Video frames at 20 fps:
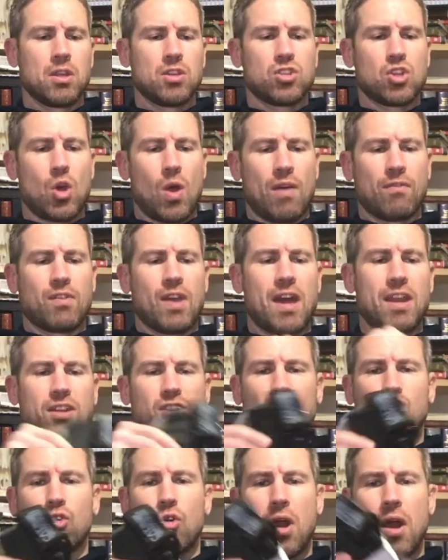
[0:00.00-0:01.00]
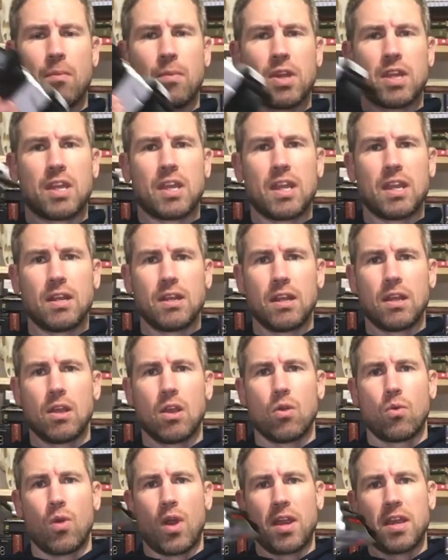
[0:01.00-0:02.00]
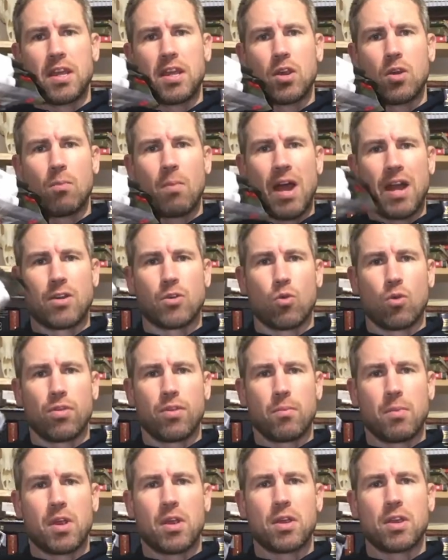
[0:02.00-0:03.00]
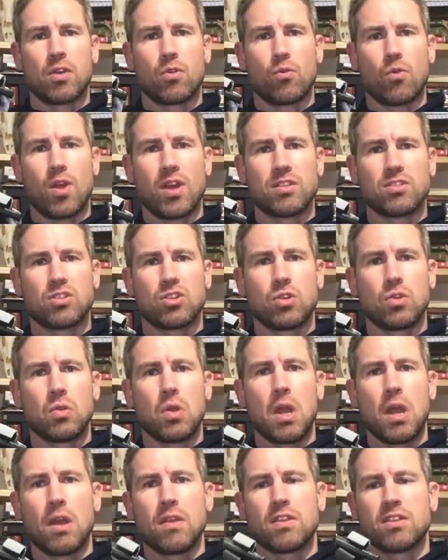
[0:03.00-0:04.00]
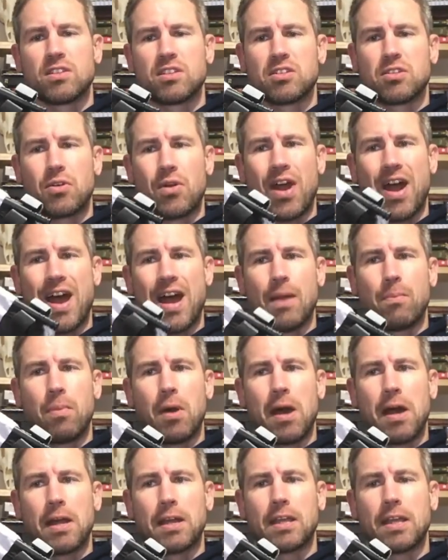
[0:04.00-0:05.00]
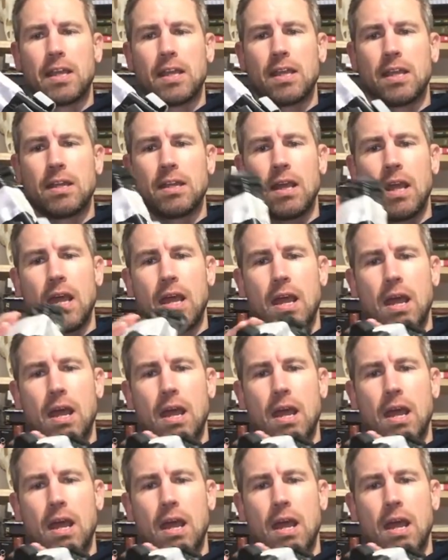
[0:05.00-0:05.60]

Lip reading: So I've got a trauma kit right here by North American Rescue. This is their IPOC kit.